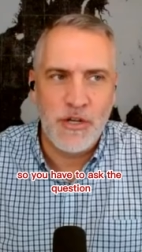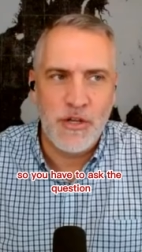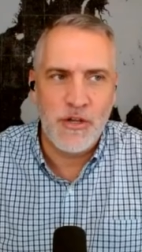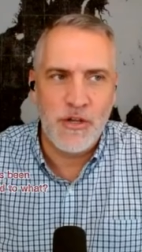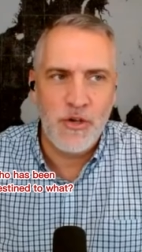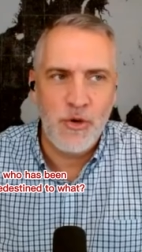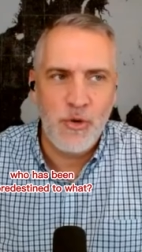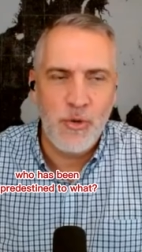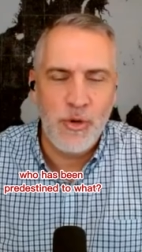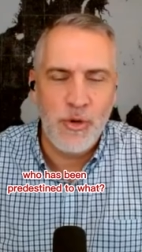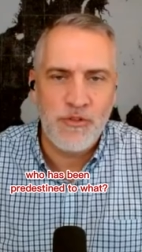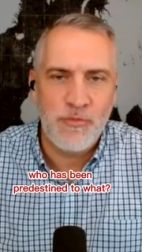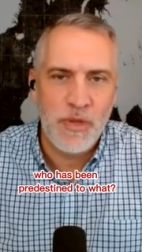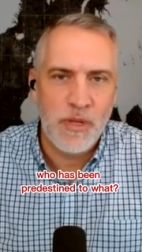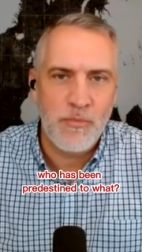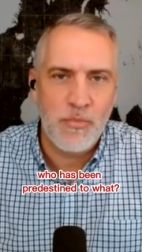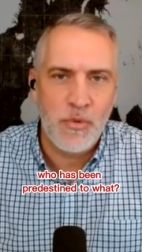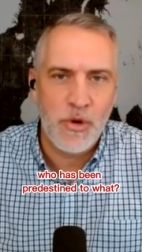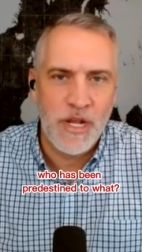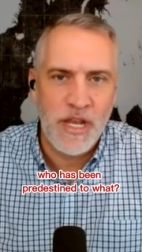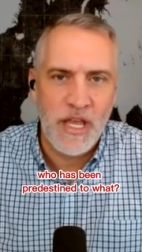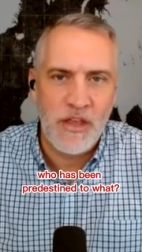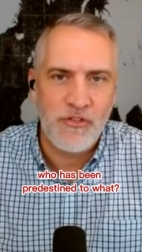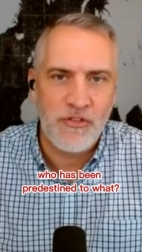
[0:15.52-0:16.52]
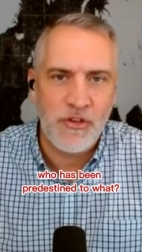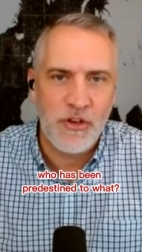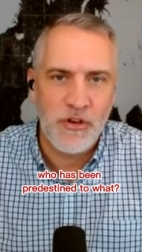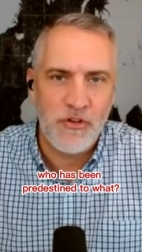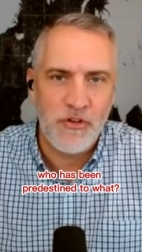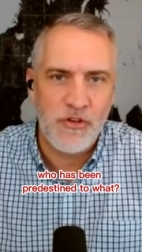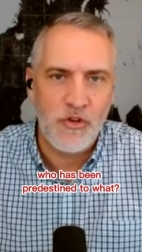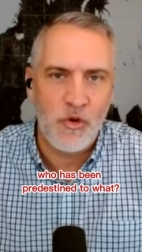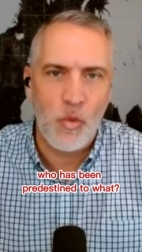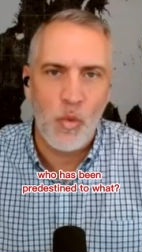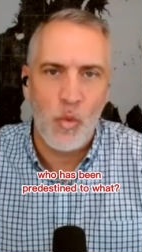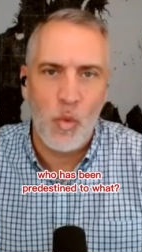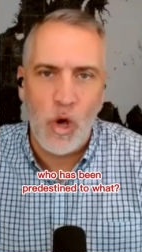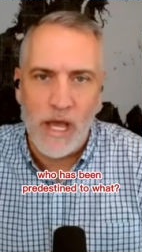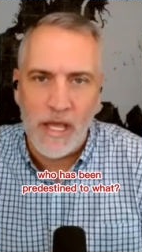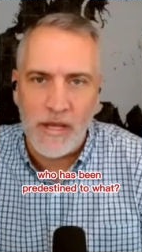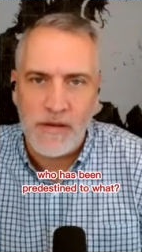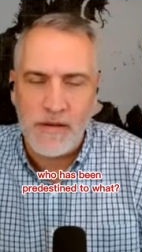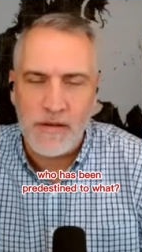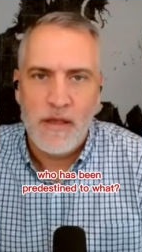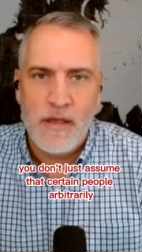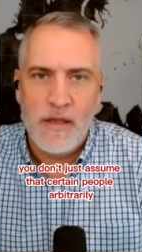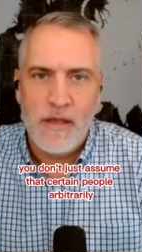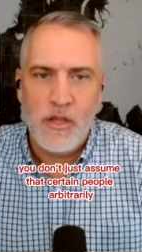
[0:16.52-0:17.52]
who has been predestined to
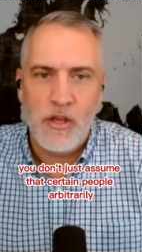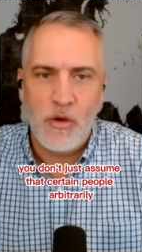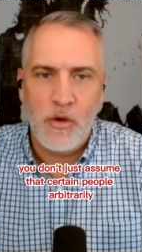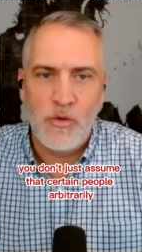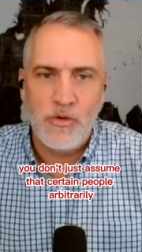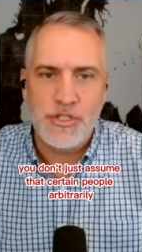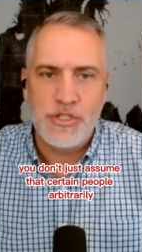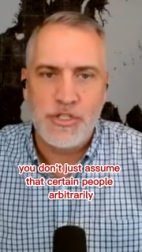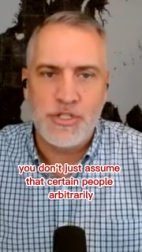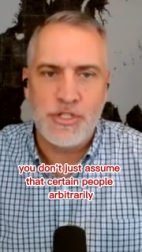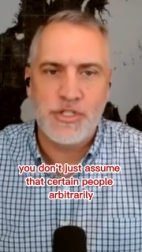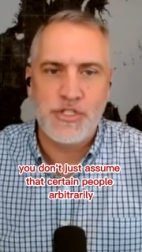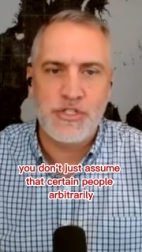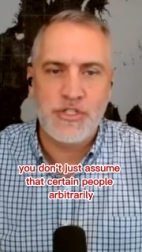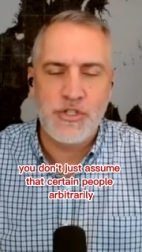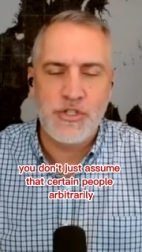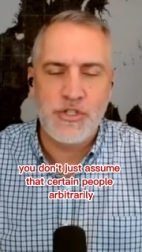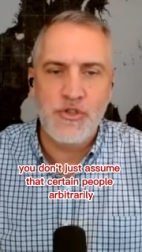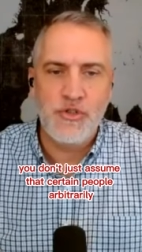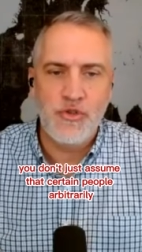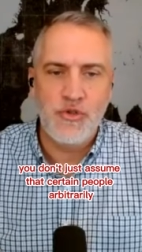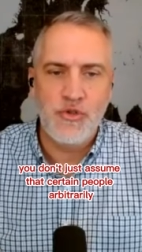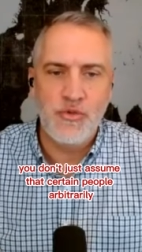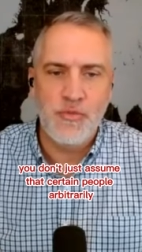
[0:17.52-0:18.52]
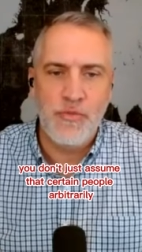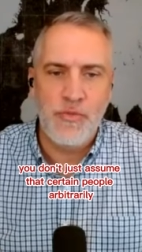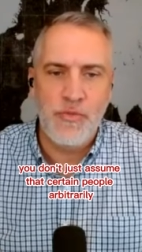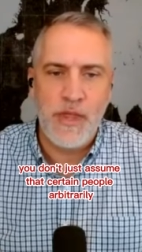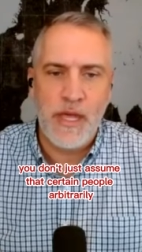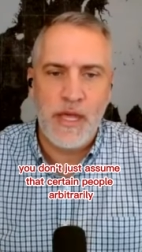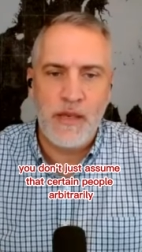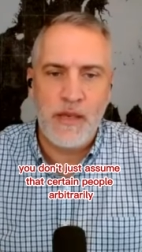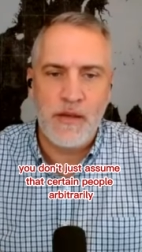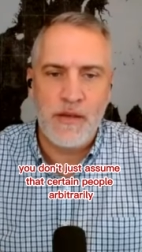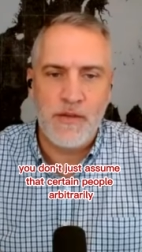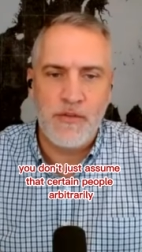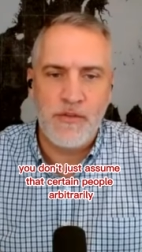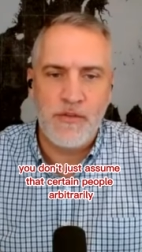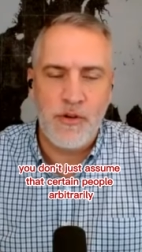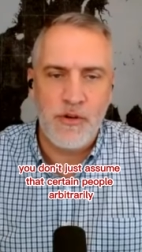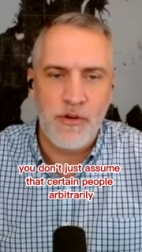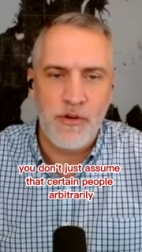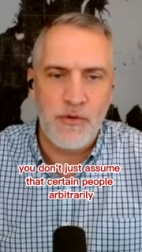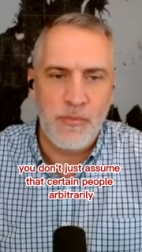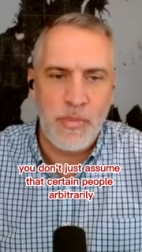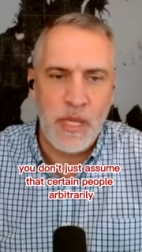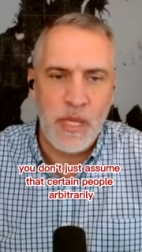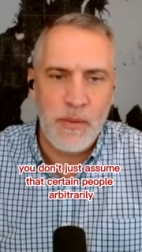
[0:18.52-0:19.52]
what? You don't just assume that
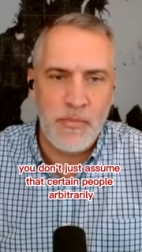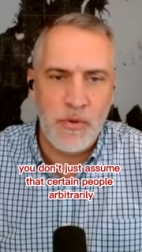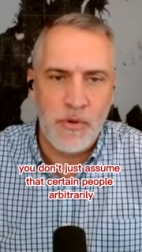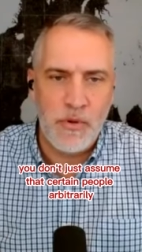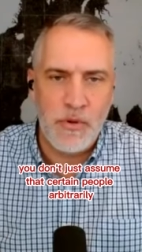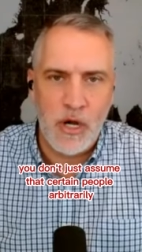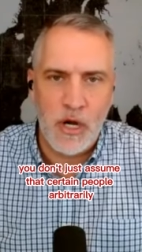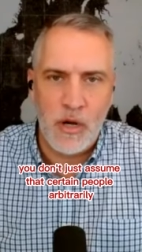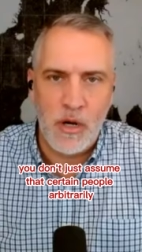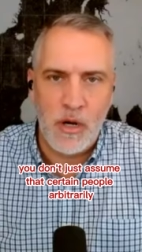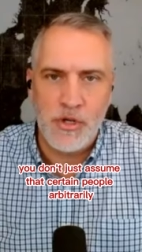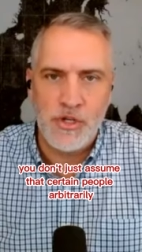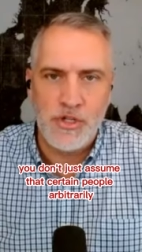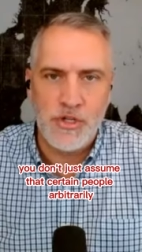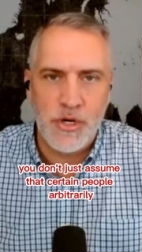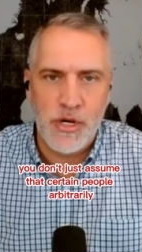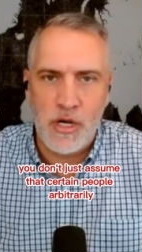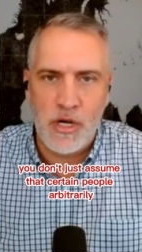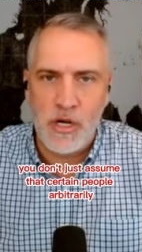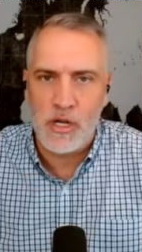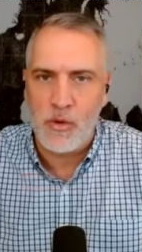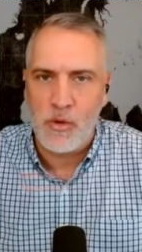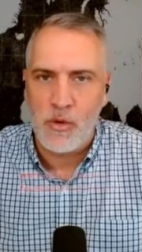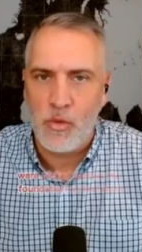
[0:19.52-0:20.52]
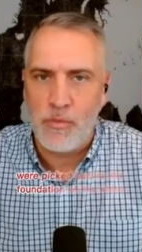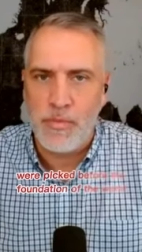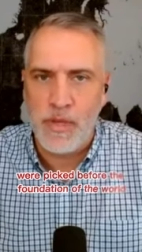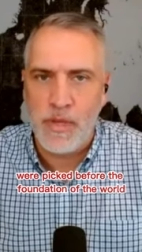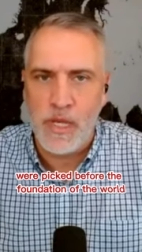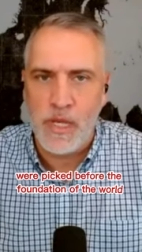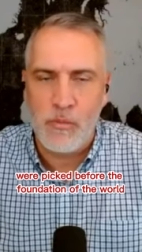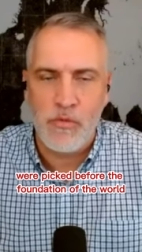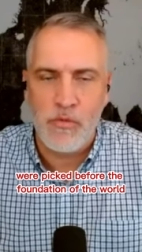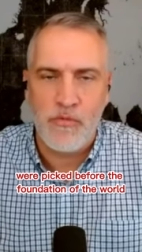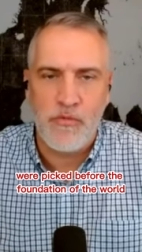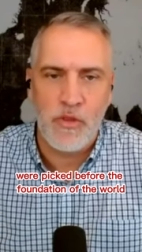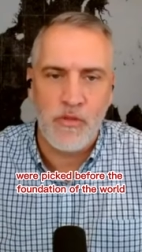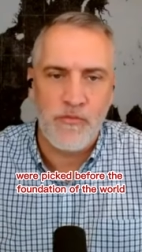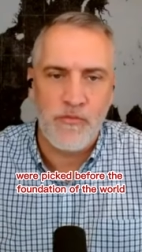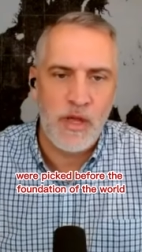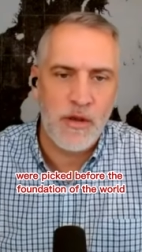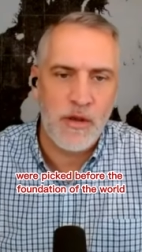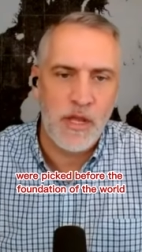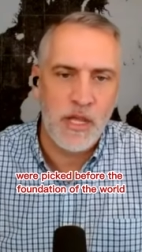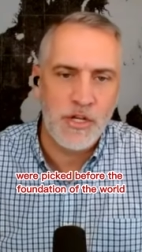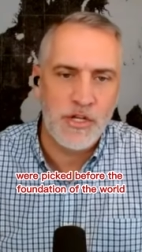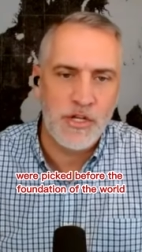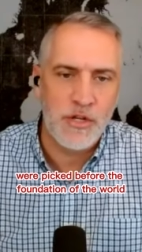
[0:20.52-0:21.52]
certain people arbitrarily were picked before the
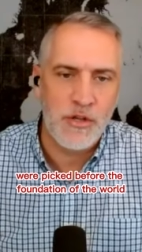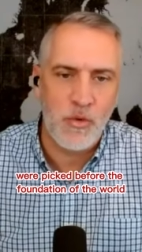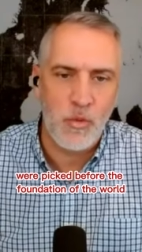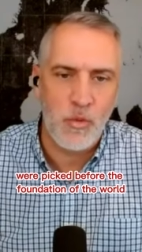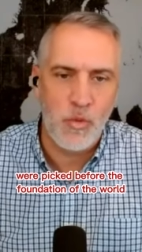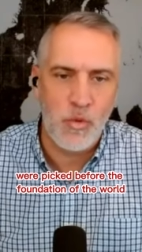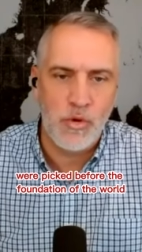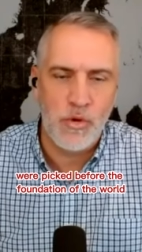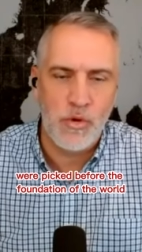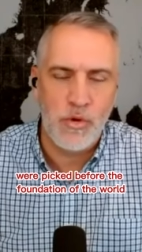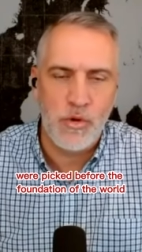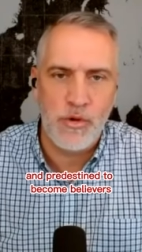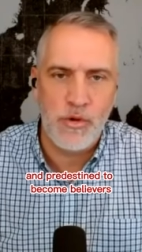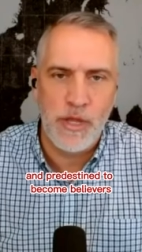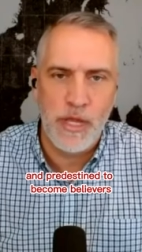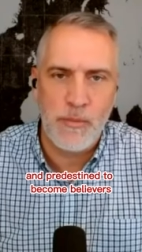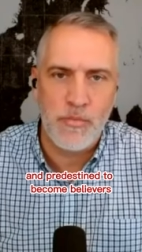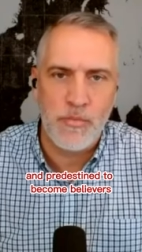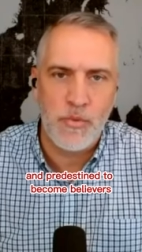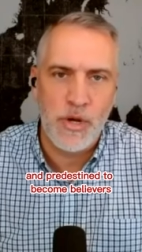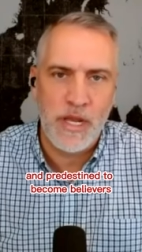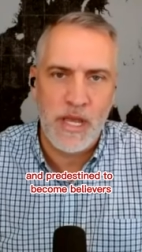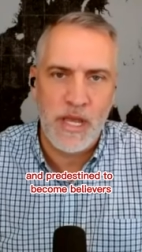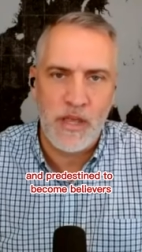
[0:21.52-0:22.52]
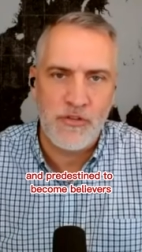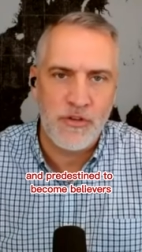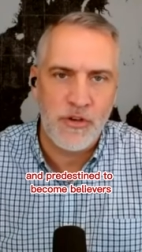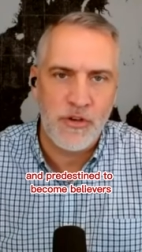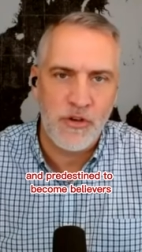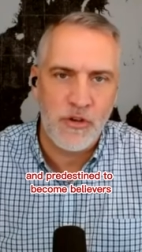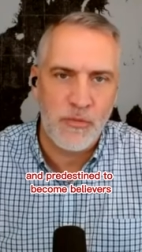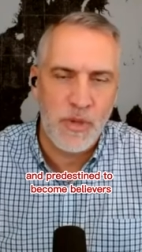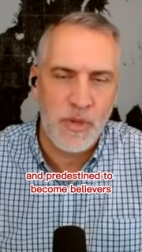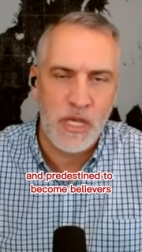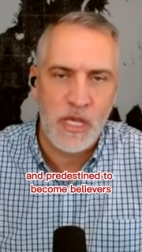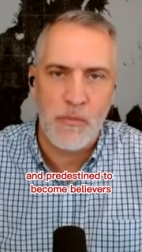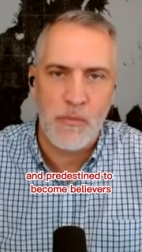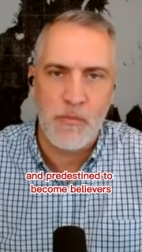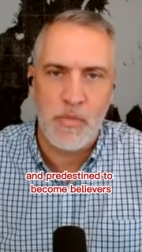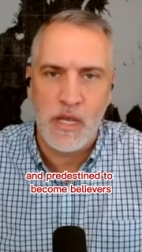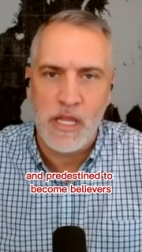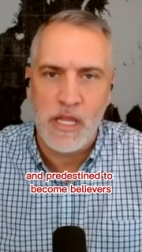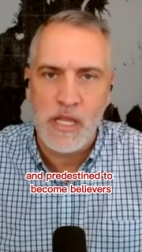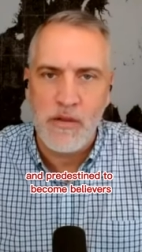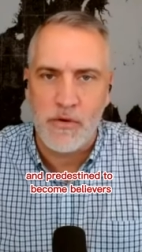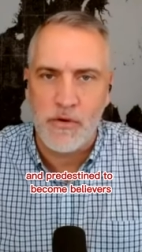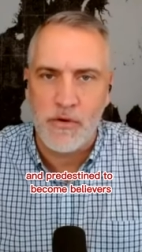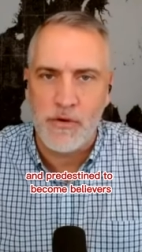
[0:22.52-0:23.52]
foundation of the world and predestined to become
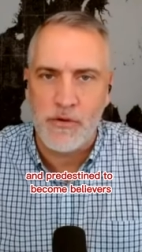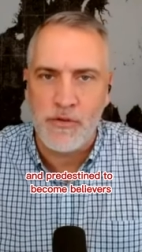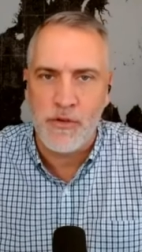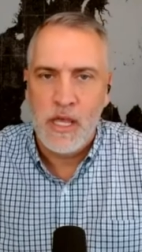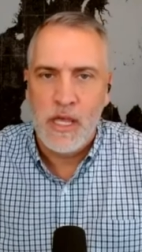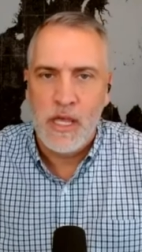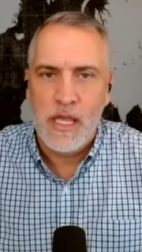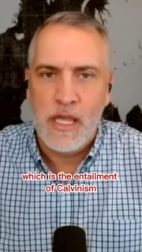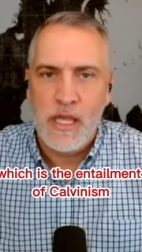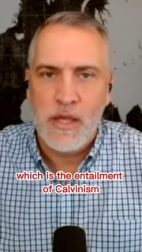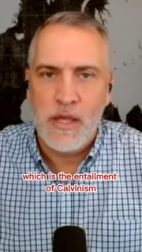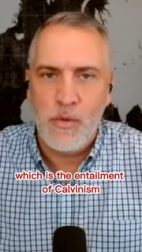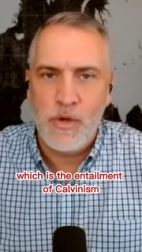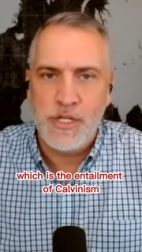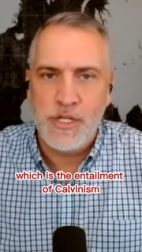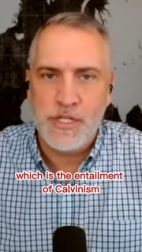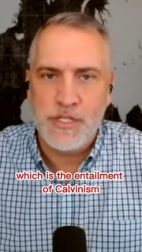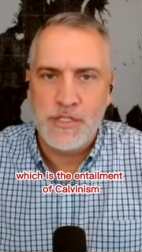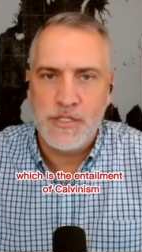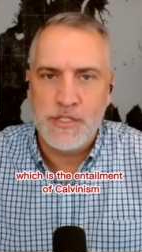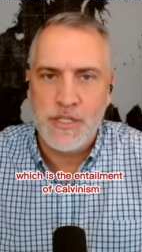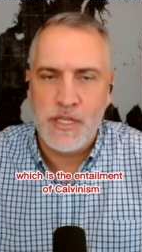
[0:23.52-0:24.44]
believers, which is the